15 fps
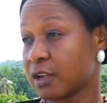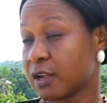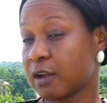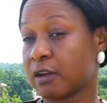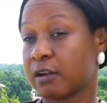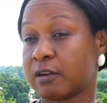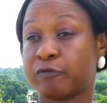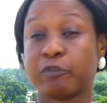
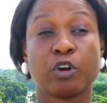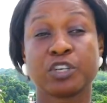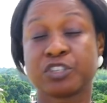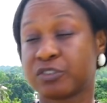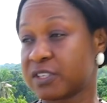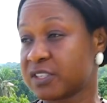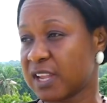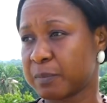
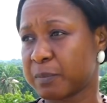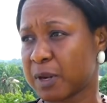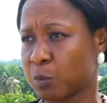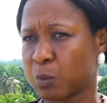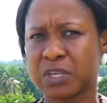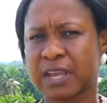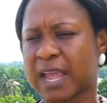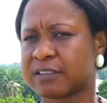voluntary statement,
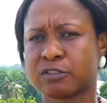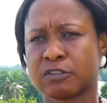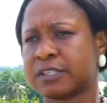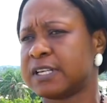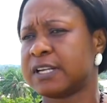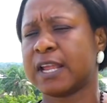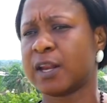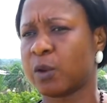which has
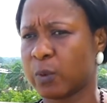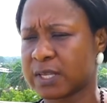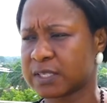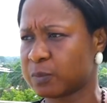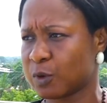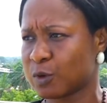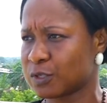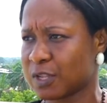nothing
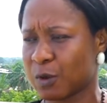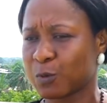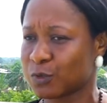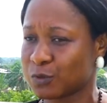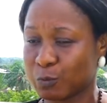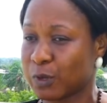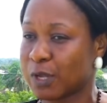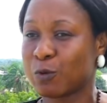anyways, because
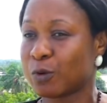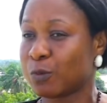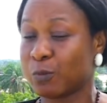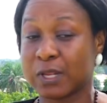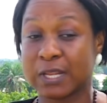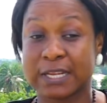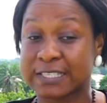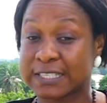
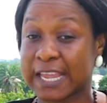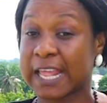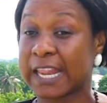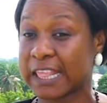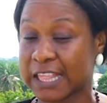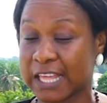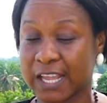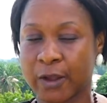we didn't say
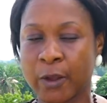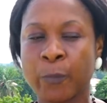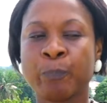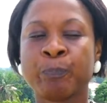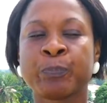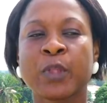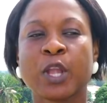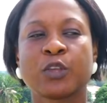anything.
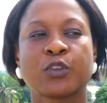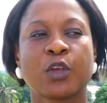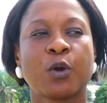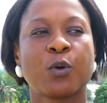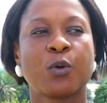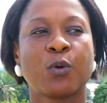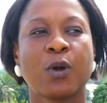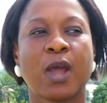
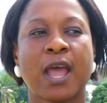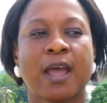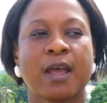So